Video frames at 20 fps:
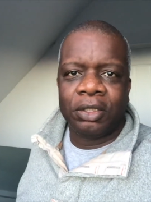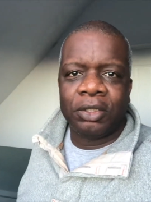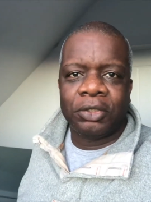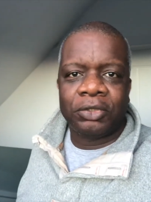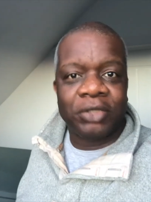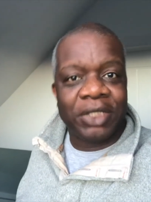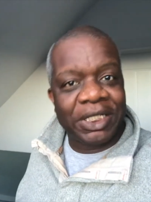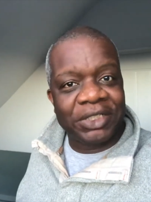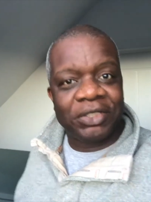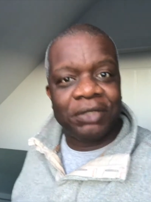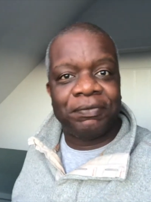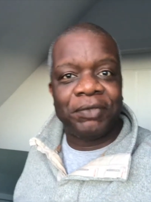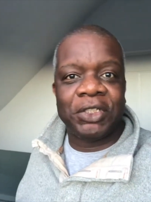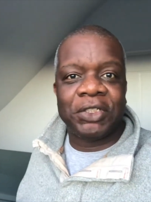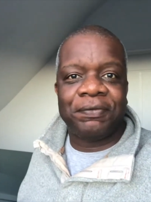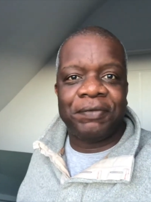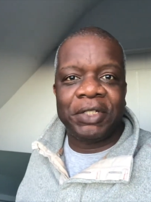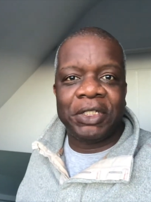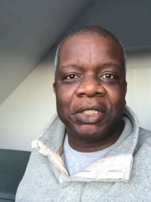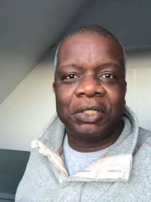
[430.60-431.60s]
So that's it for this
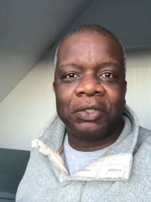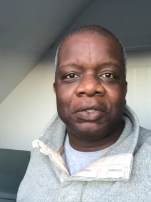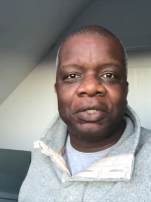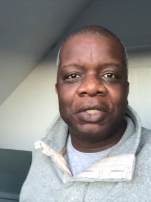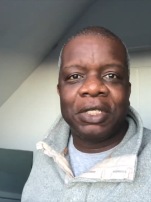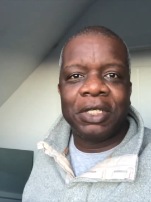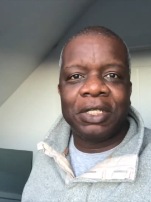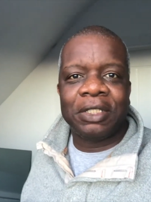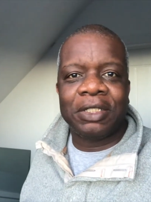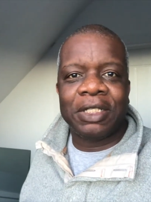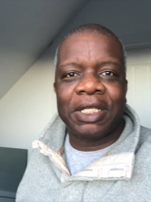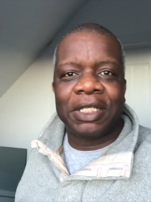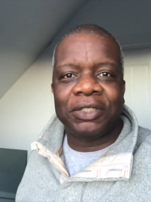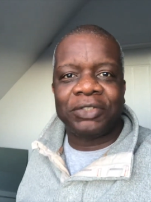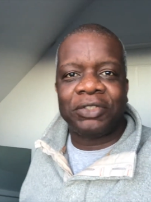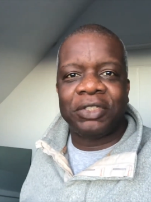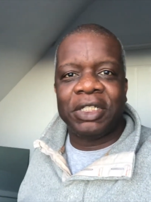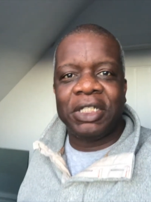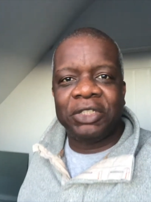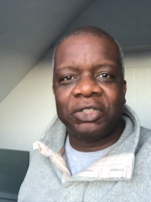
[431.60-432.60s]
video.
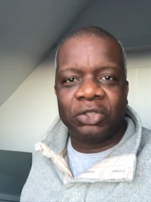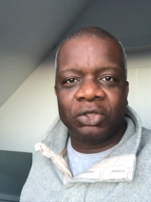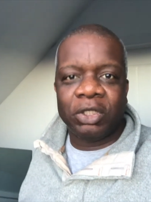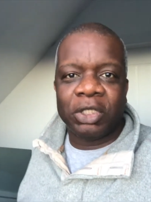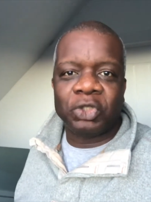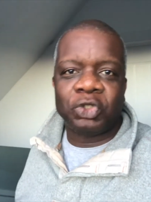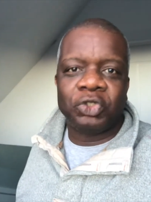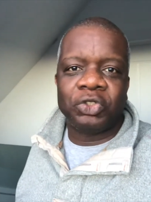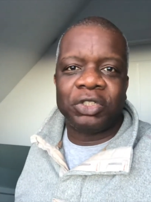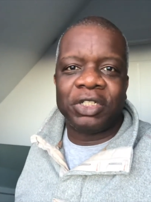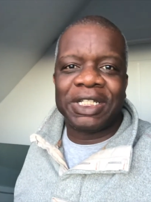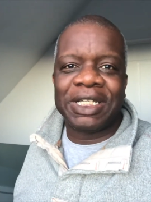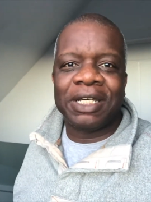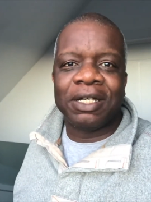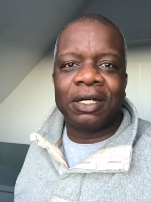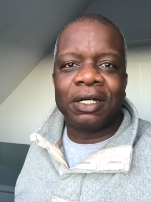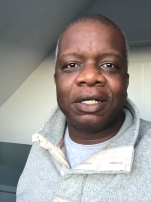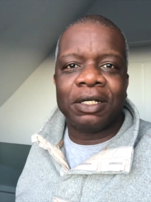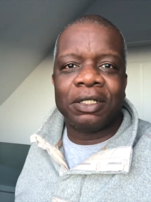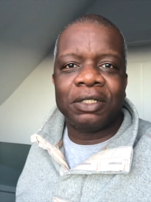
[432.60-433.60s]
That's an introduction to the
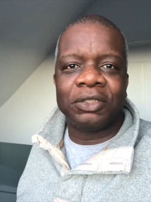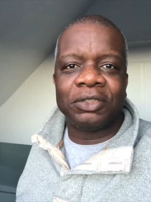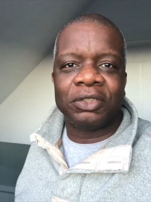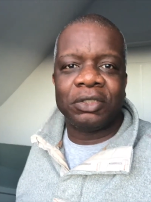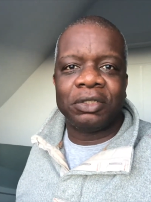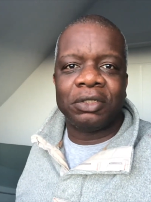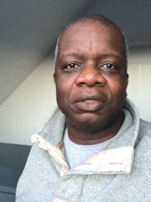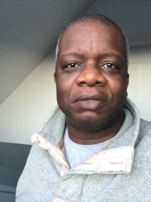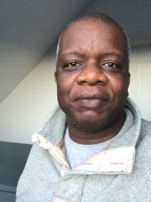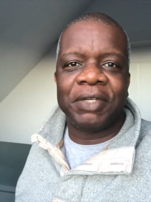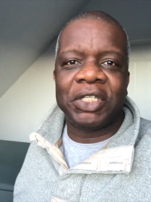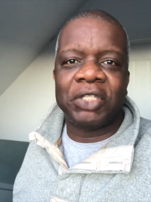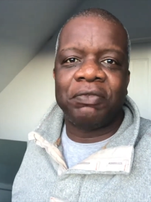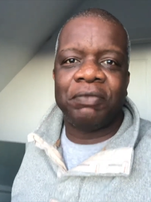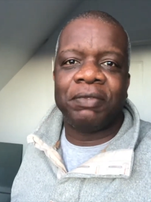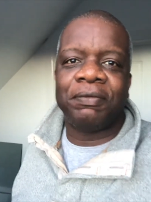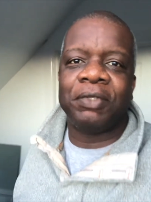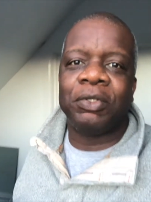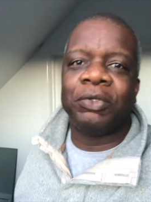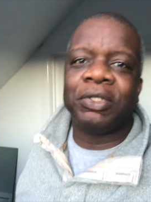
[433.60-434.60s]
car, so thank you for
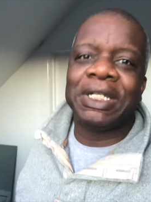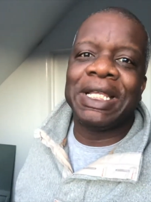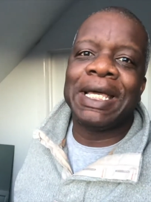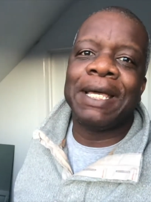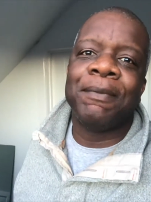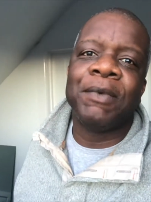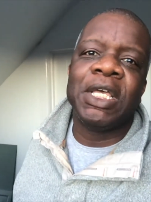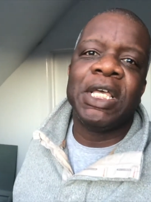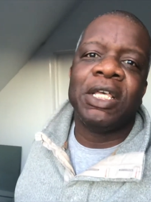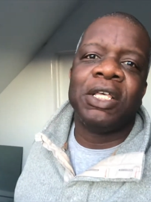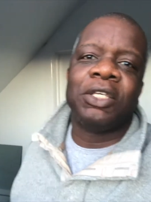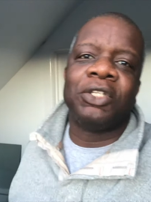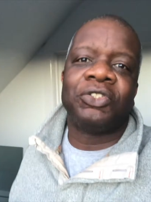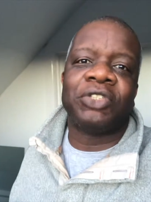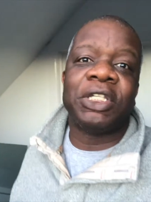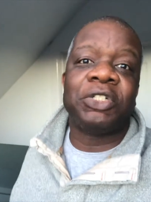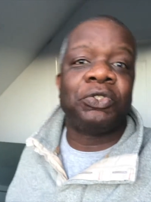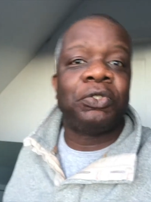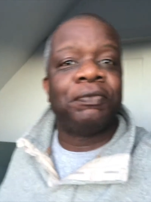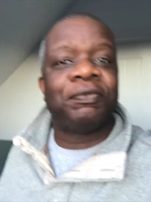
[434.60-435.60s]
viewing that.
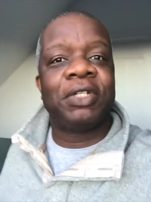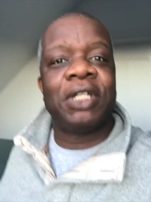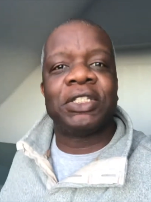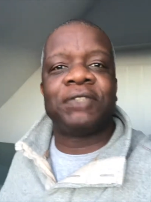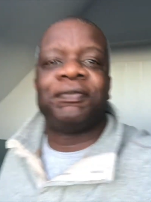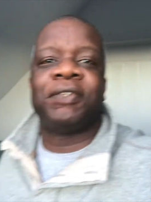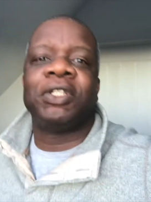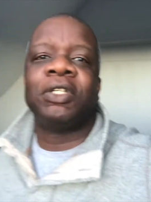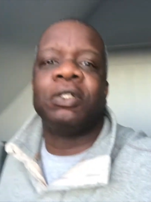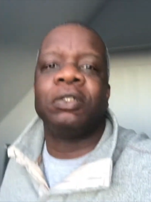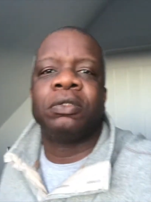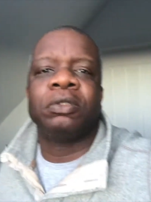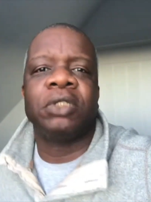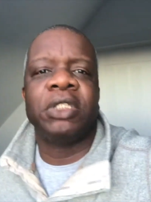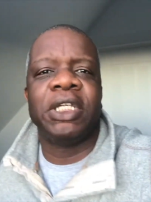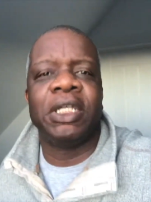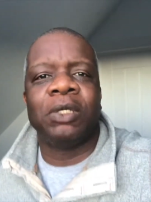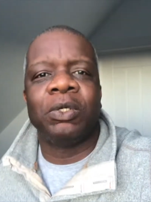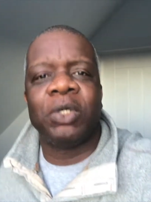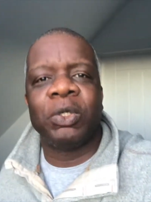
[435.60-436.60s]
Stay tuned for the next video.
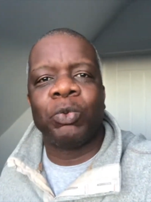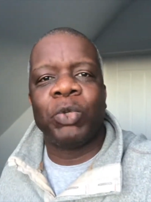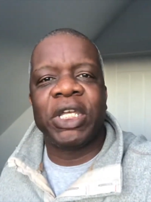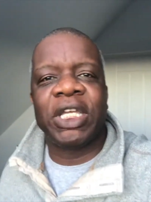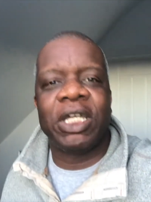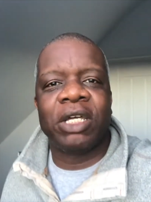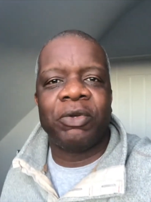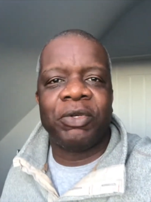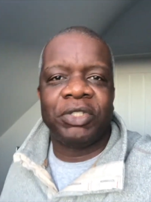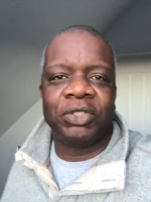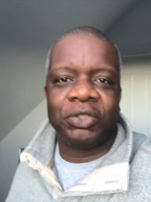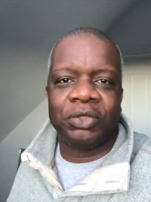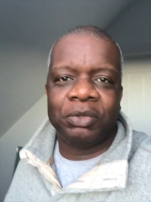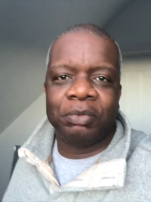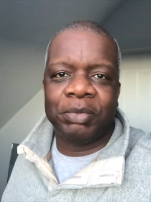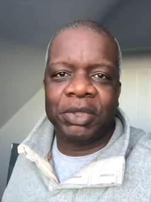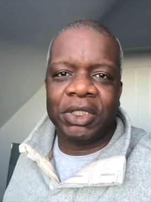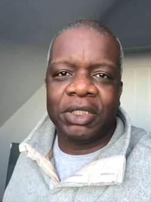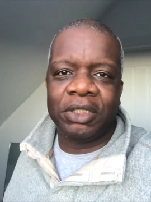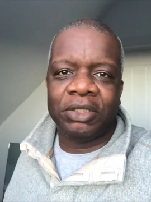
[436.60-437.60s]
We're going to
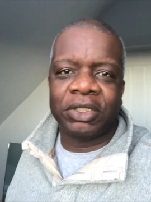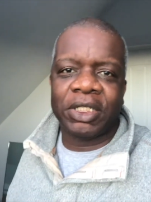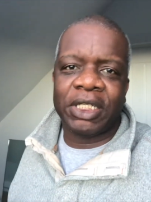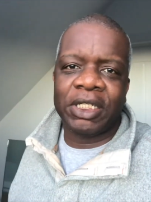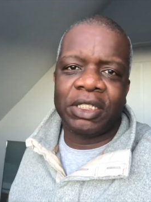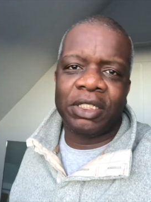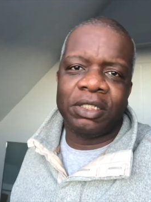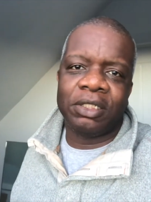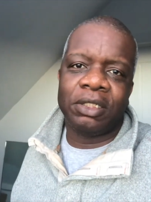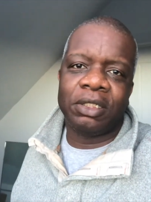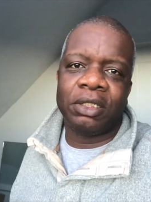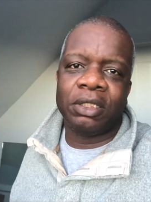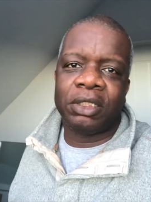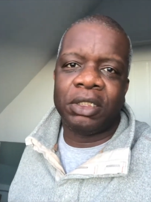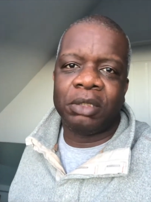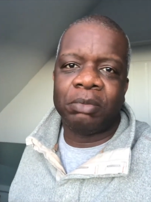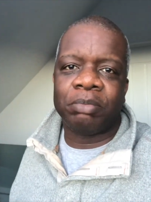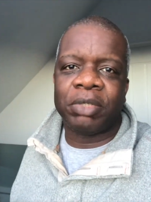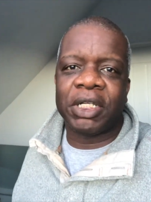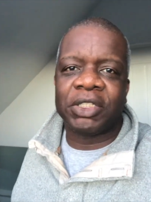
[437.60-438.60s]
be taking
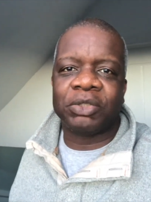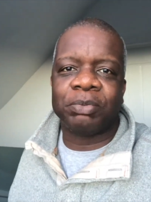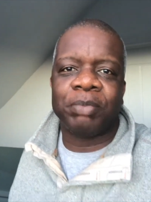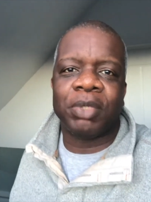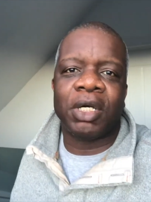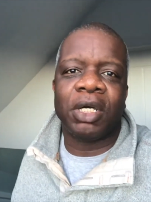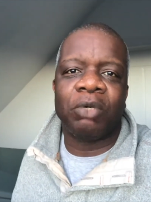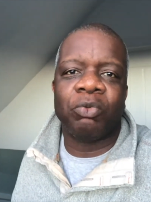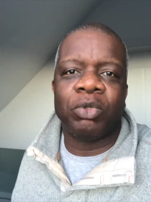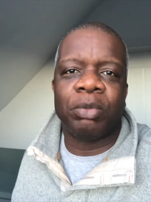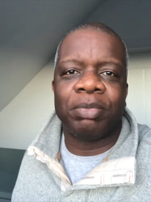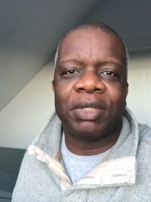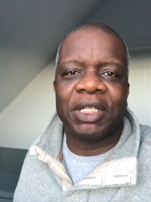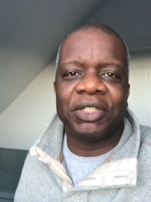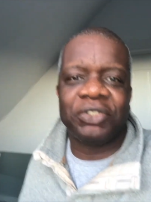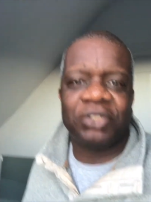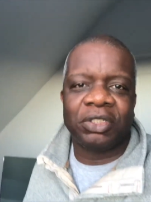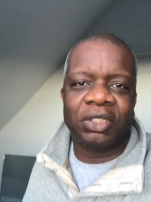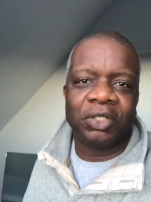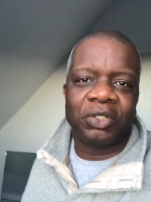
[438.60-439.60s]
the brakes apart and
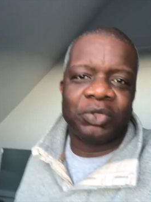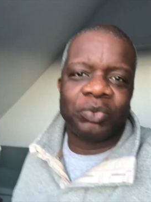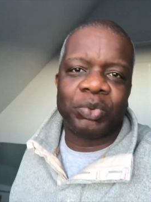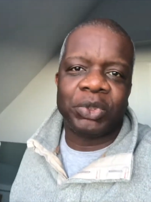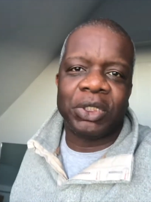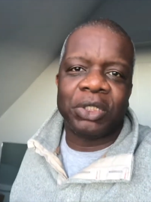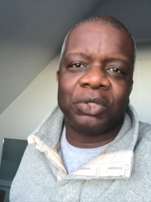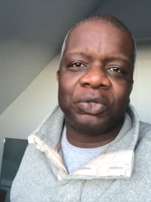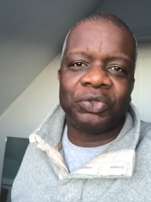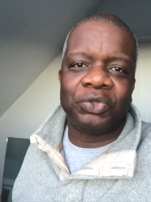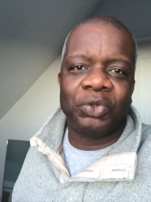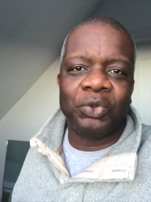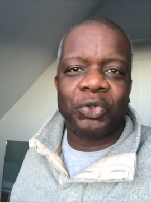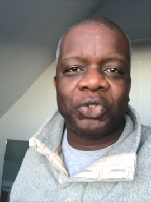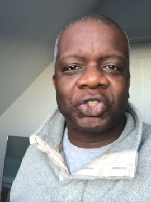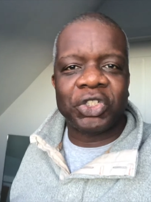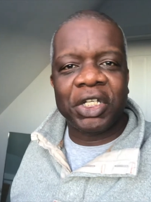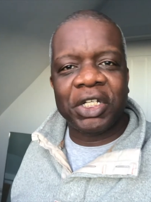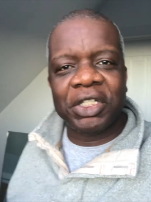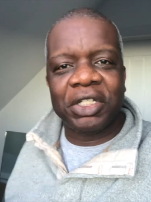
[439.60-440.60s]
replacing those with those new
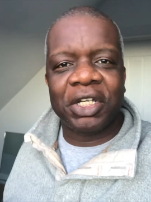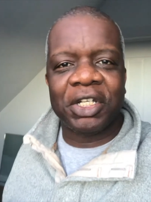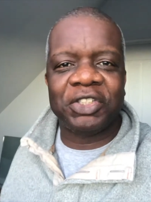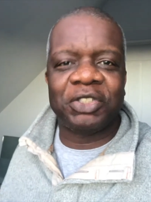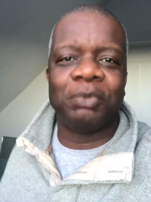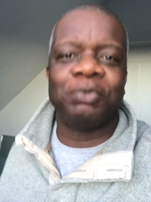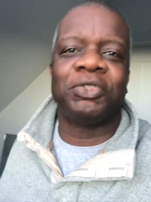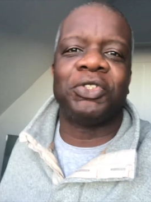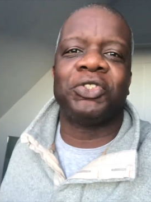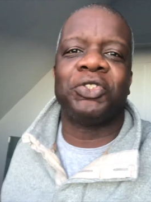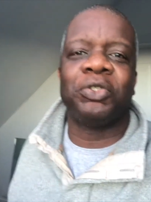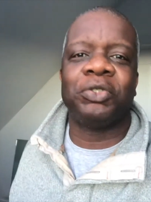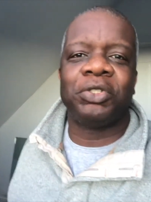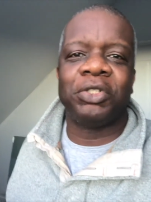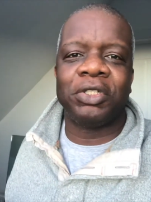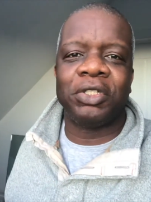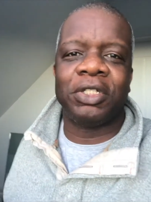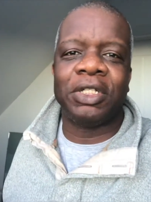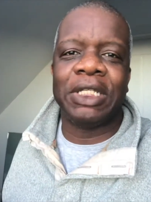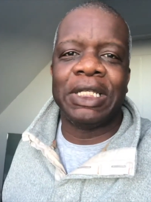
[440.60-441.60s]
shiny items I showed you
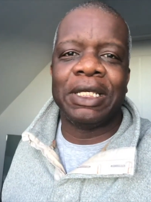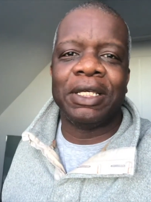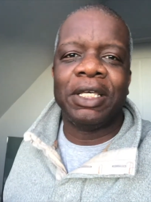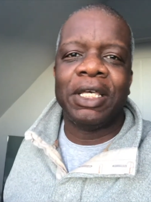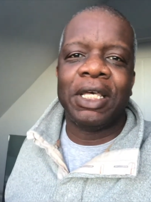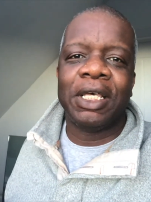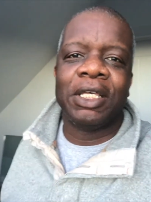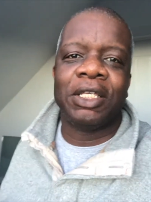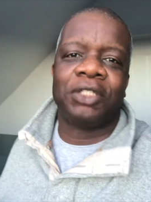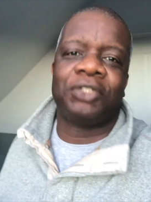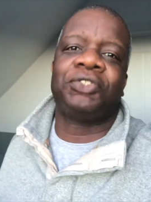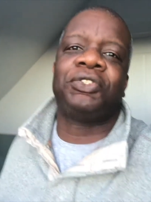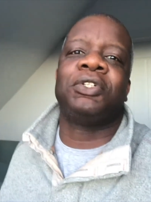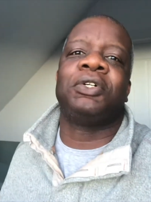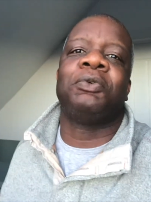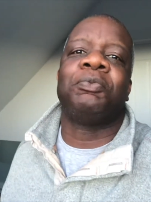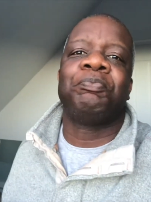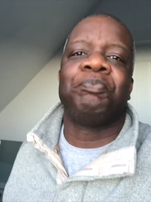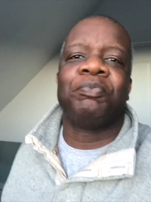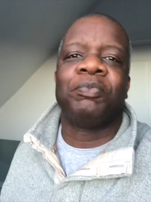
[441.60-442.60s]
earlier.
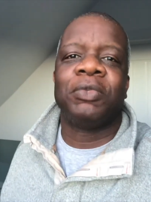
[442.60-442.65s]
So